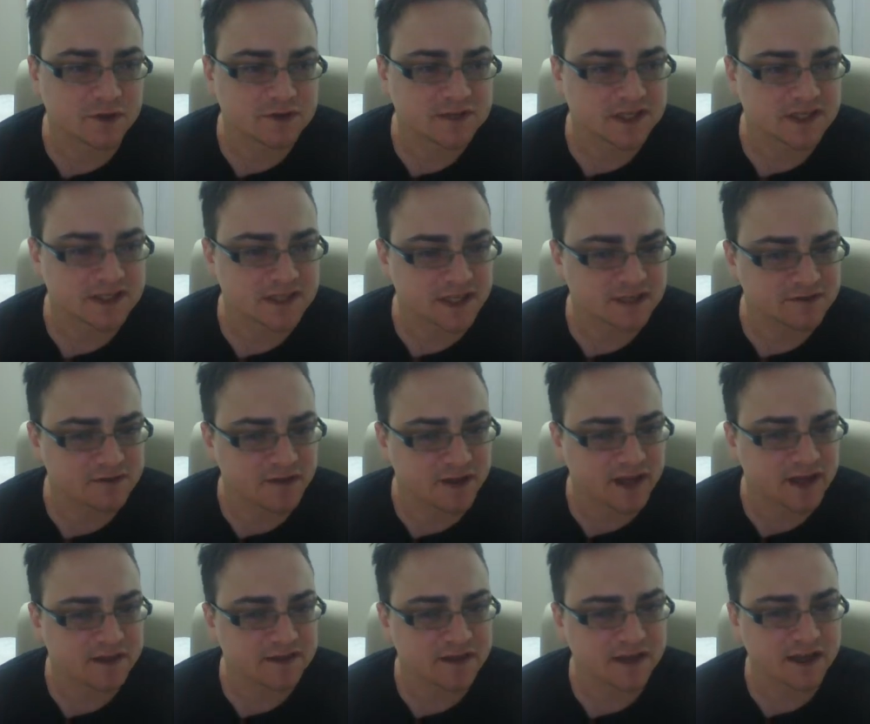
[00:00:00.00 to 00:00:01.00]
so successful?
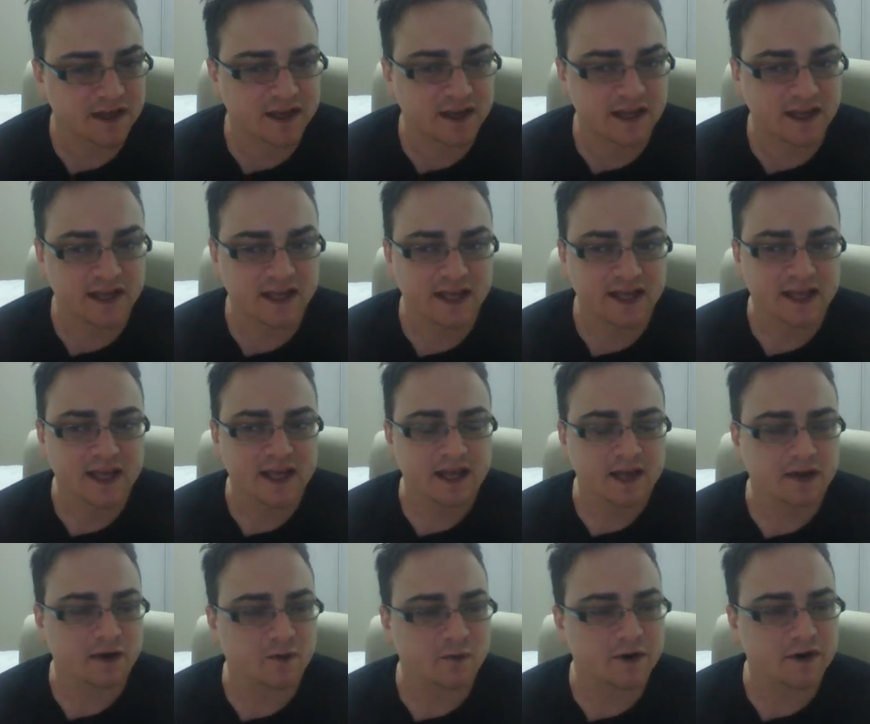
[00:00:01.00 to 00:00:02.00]
I think
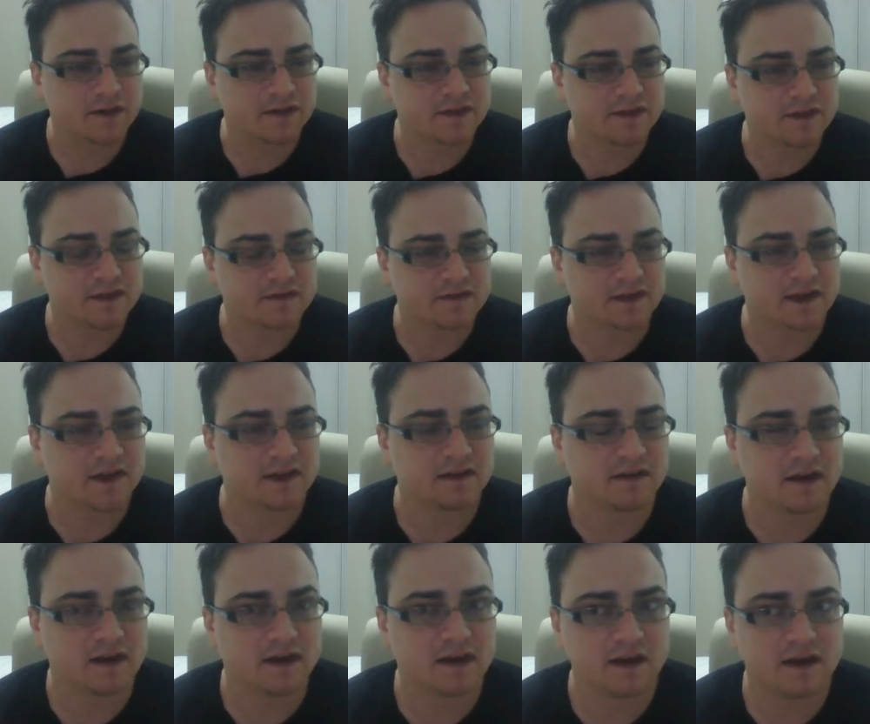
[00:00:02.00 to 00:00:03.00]
one of the things that
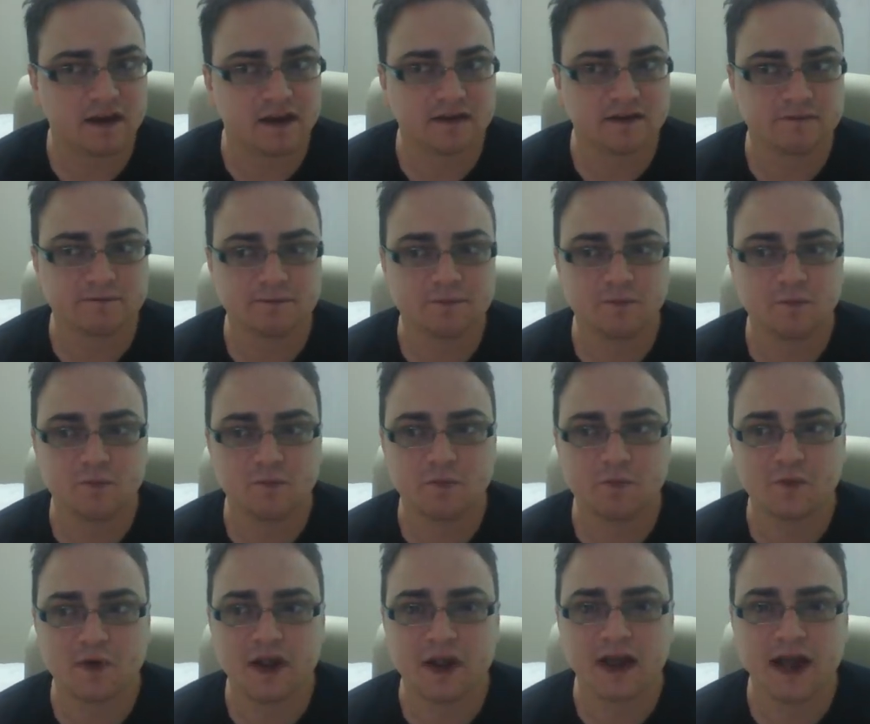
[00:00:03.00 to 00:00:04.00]
I
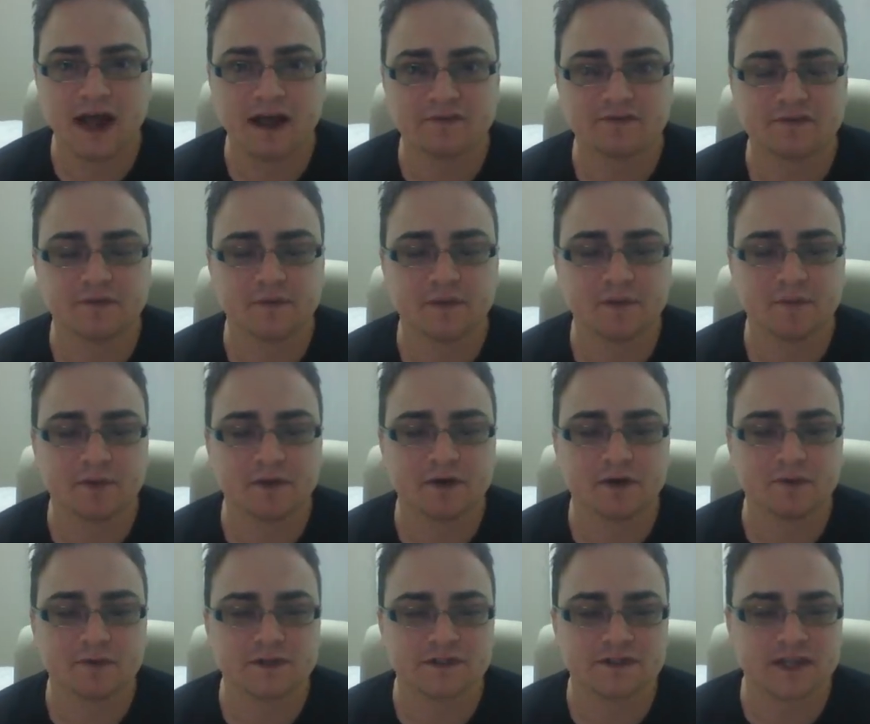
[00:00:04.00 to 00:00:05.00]
got from the
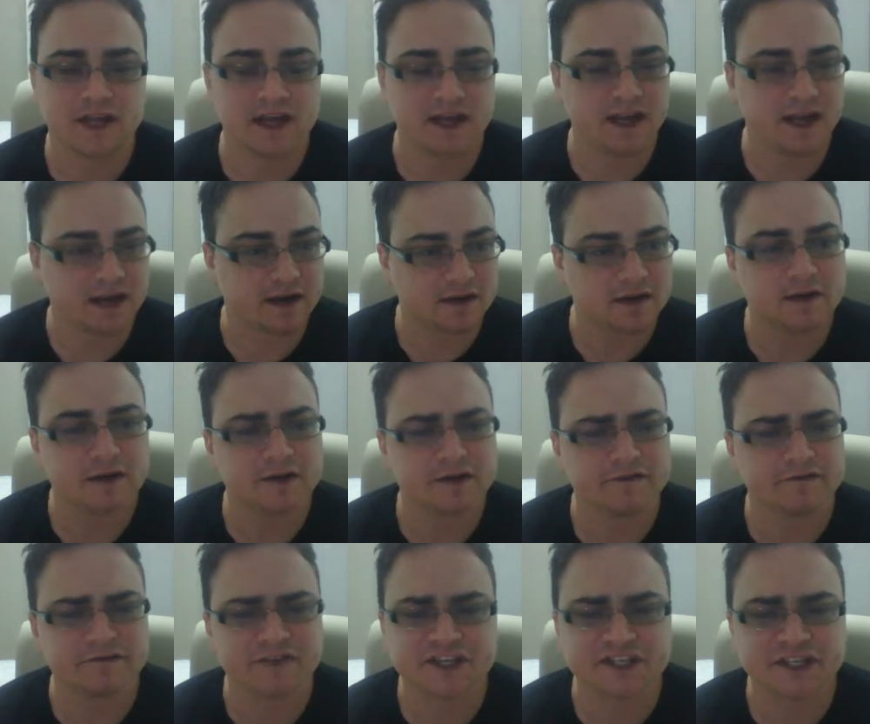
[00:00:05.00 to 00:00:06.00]
book was that he had a
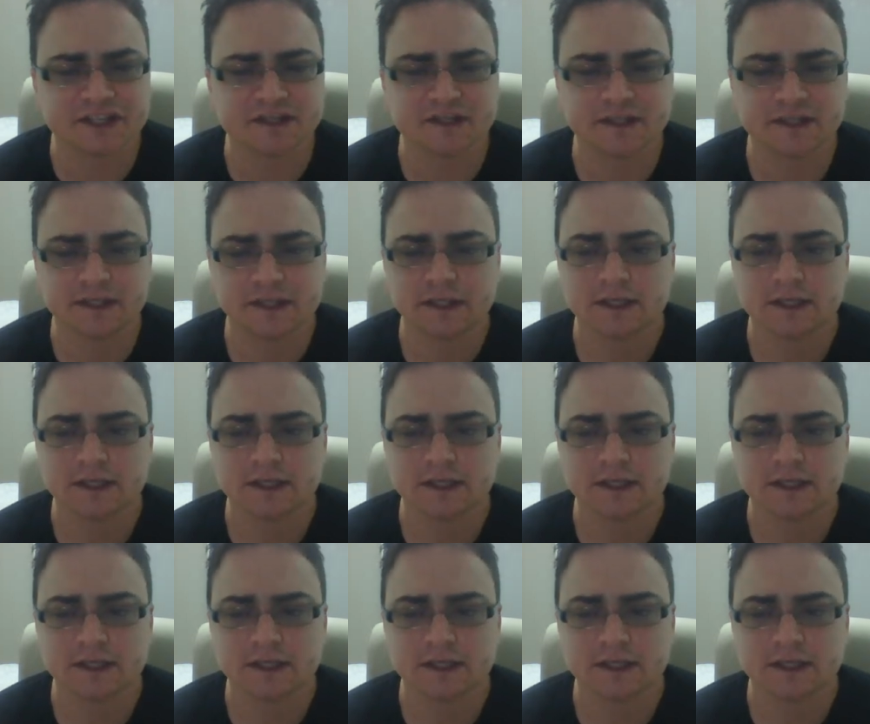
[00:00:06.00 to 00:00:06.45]
clear vision.